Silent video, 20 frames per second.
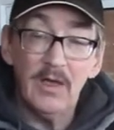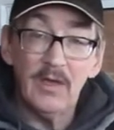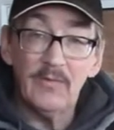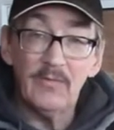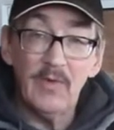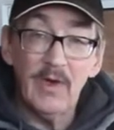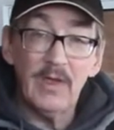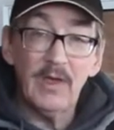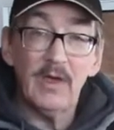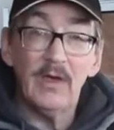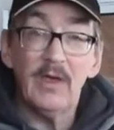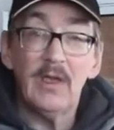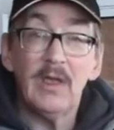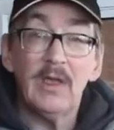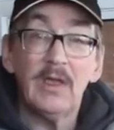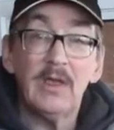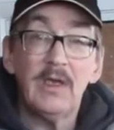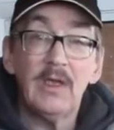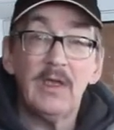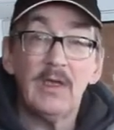regularly
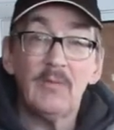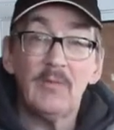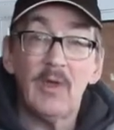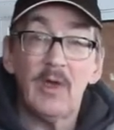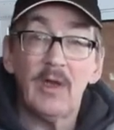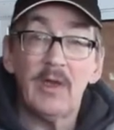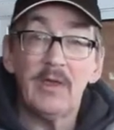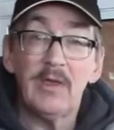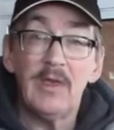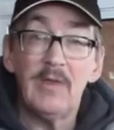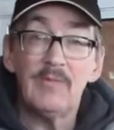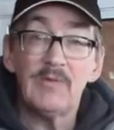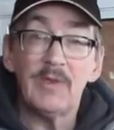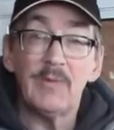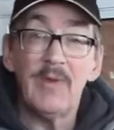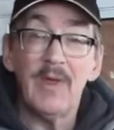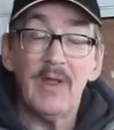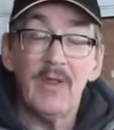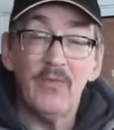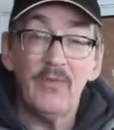cleaning them not only keeps
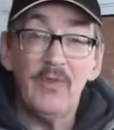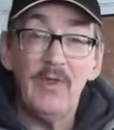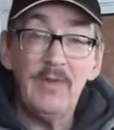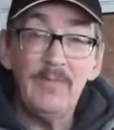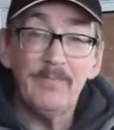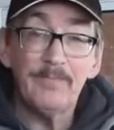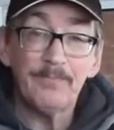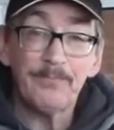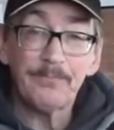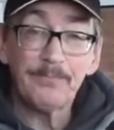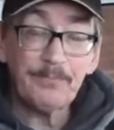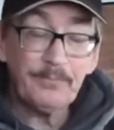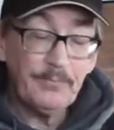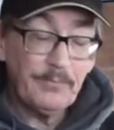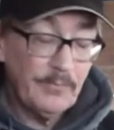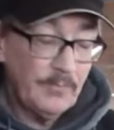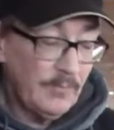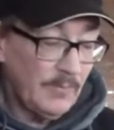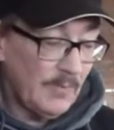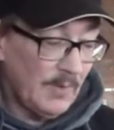them healthy,
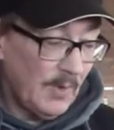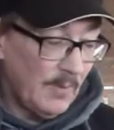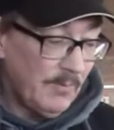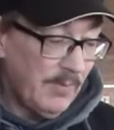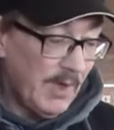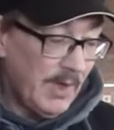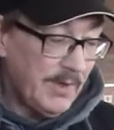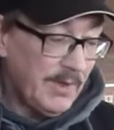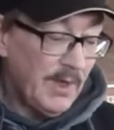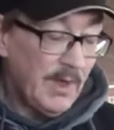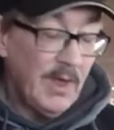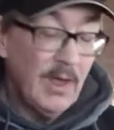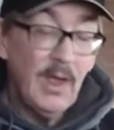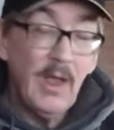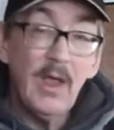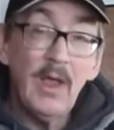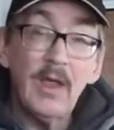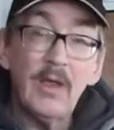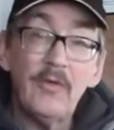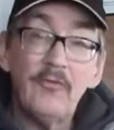but
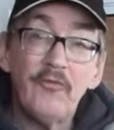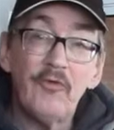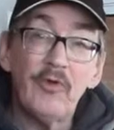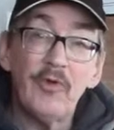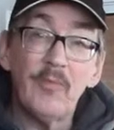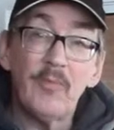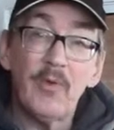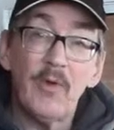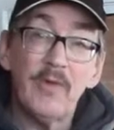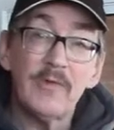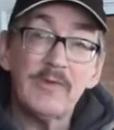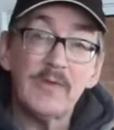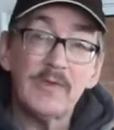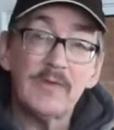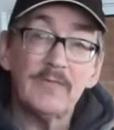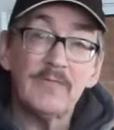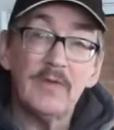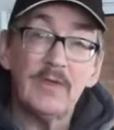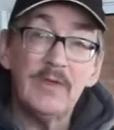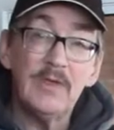during the
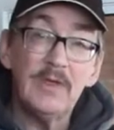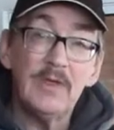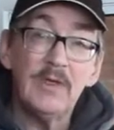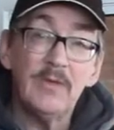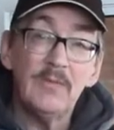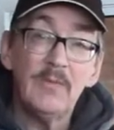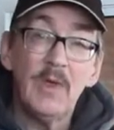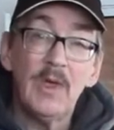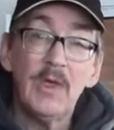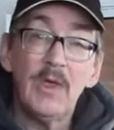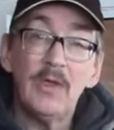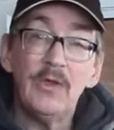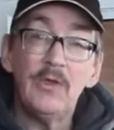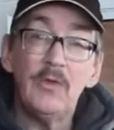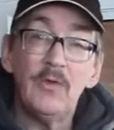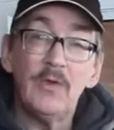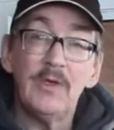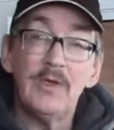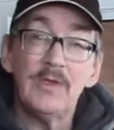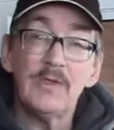process of cleaning them,
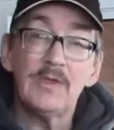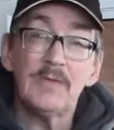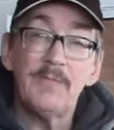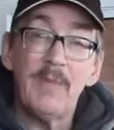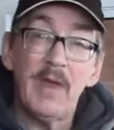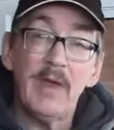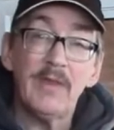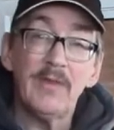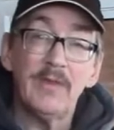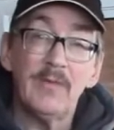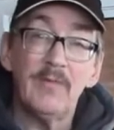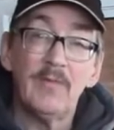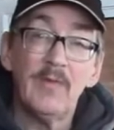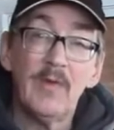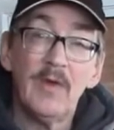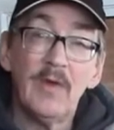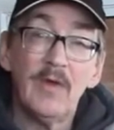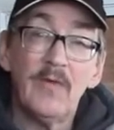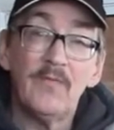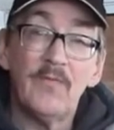you can inspect them
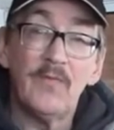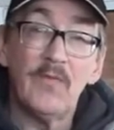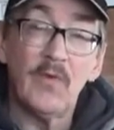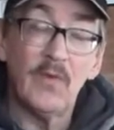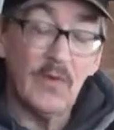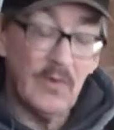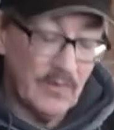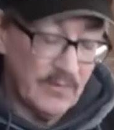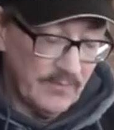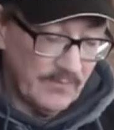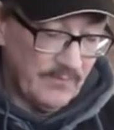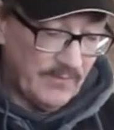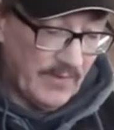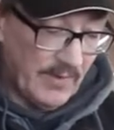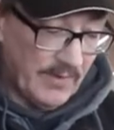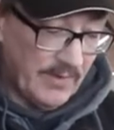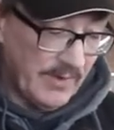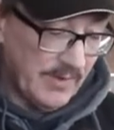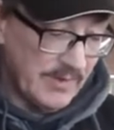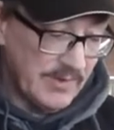for
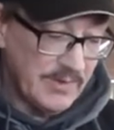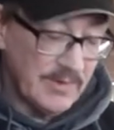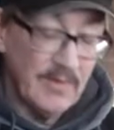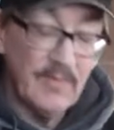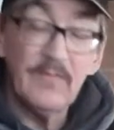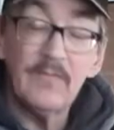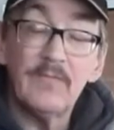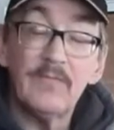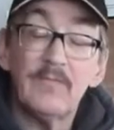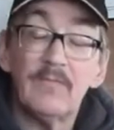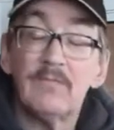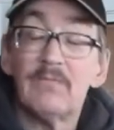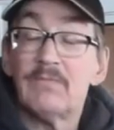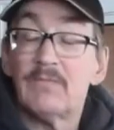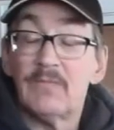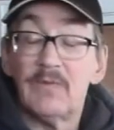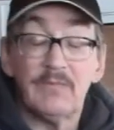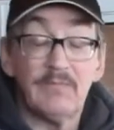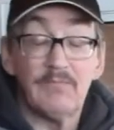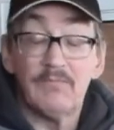various
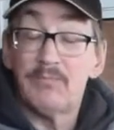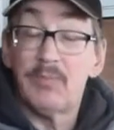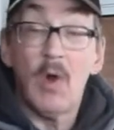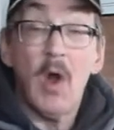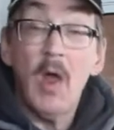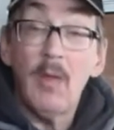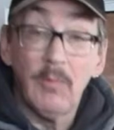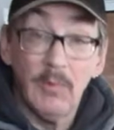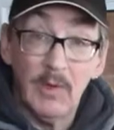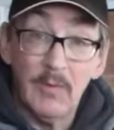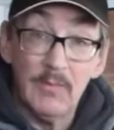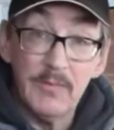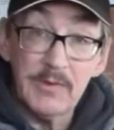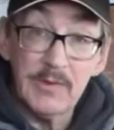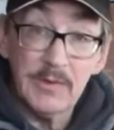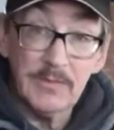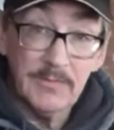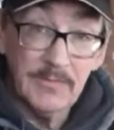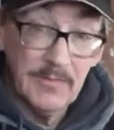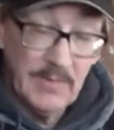
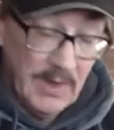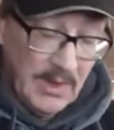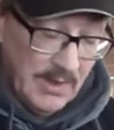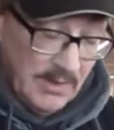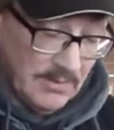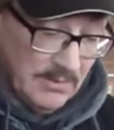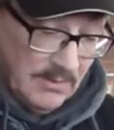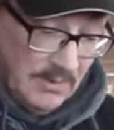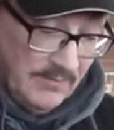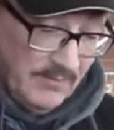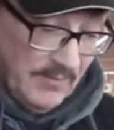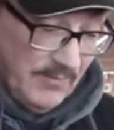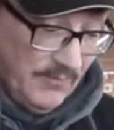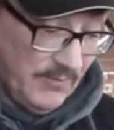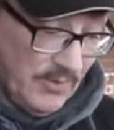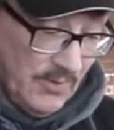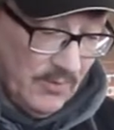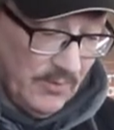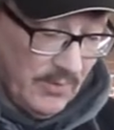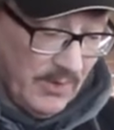problems. And even
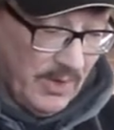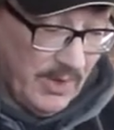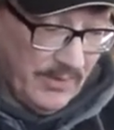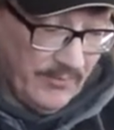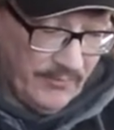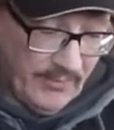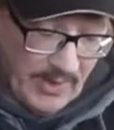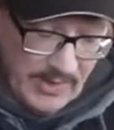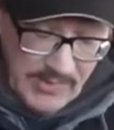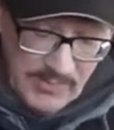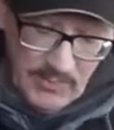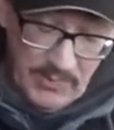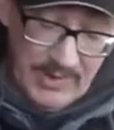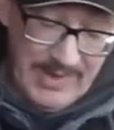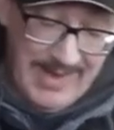if you don't know how to dress them or